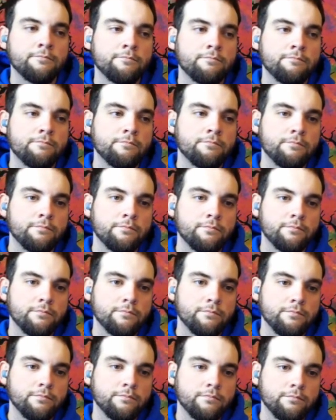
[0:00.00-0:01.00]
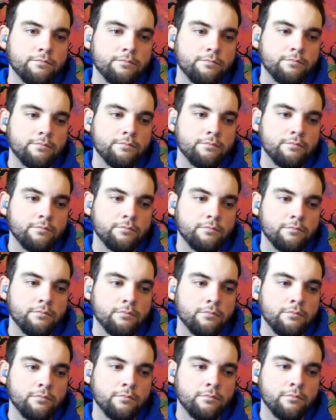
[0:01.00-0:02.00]

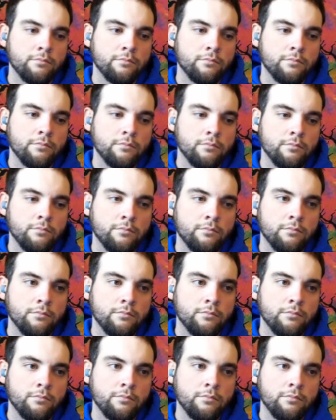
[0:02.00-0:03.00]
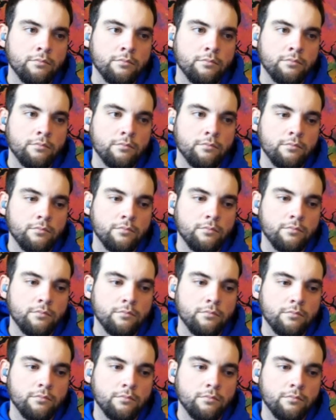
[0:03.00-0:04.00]

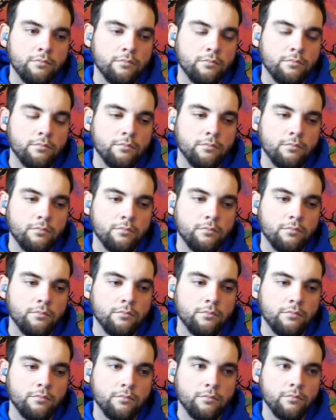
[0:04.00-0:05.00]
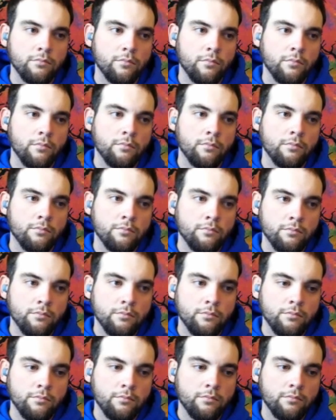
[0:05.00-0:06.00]

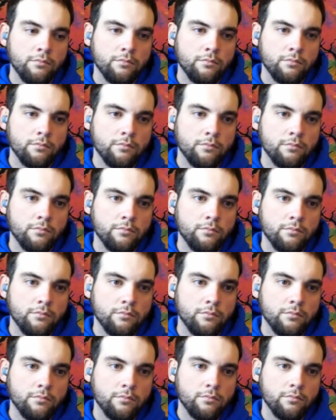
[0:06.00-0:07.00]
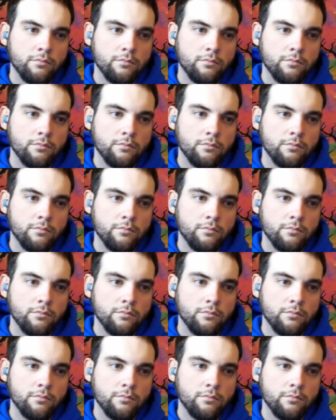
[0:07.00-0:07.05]
This person isn't speaking.